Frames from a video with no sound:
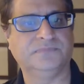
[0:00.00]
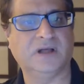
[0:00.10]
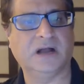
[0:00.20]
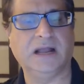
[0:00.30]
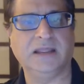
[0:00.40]

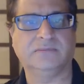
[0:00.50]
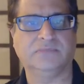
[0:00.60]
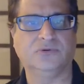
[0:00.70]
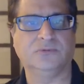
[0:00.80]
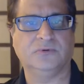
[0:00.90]
I
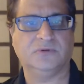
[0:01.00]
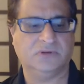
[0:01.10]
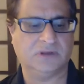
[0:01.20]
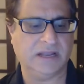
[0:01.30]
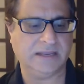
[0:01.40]
am
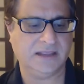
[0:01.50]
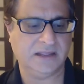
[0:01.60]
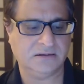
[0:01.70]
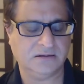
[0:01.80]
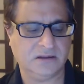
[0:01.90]
I
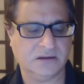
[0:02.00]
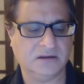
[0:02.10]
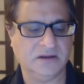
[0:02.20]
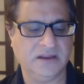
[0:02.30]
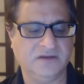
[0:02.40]
can
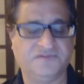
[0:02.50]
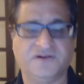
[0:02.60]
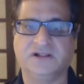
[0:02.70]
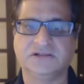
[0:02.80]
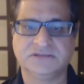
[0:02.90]
create
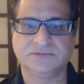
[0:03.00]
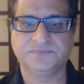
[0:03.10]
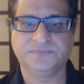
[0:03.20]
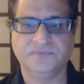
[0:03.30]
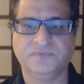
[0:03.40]
funnels.
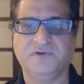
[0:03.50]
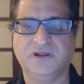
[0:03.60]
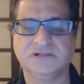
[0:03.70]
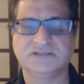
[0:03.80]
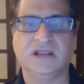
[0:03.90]

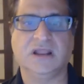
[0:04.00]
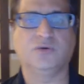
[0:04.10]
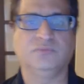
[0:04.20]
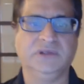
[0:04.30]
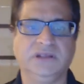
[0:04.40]
Funnels
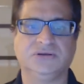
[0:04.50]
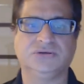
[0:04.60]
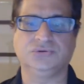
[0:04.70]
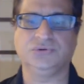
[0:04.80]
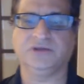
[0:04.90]
allow me
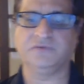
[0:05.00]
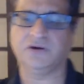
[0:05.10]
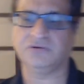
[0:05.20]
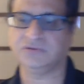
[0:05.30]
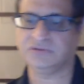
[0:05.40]
to give
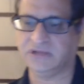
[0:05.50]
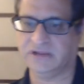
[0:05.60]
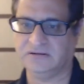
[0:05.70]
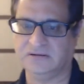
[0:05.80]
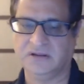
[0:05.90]
out
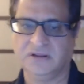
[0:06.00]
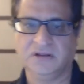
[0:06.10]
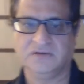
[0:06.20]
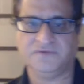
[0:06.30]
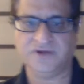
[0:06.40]
like
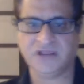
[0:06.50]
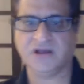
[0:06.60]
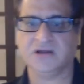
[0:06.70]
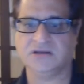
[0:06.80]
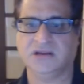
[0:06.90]
free
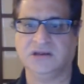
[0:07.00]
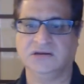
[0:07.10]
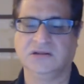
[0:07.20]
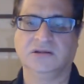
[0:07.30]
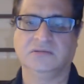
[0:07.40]
content.
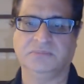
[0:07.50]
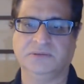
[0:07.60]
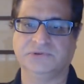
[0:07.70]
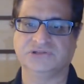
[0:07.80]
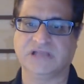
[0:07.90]

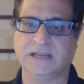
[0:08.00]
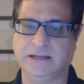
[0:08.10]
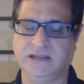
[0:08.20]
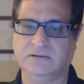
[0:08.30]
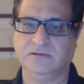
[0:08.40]
People sign
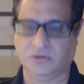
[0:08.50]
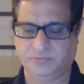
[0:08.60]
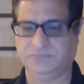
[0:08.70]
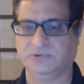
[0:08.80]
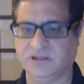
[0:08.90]
in or
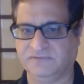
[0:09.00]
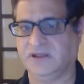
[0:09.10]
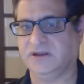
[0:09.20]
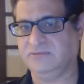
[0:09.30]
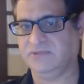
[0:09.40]
people give
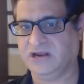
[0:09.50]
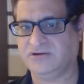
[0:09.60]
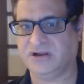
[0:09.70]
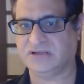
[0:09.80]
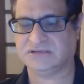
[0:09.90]
their email
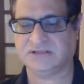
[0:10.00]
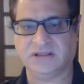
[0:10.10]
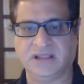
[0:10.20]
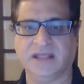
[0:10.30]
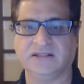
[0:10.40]
address,
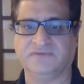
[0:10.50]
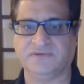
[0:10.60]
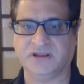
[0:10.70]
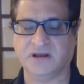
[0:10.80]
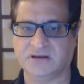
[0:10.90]
they get the
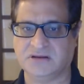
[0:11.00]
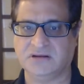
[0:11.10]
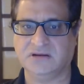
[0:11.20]
free content.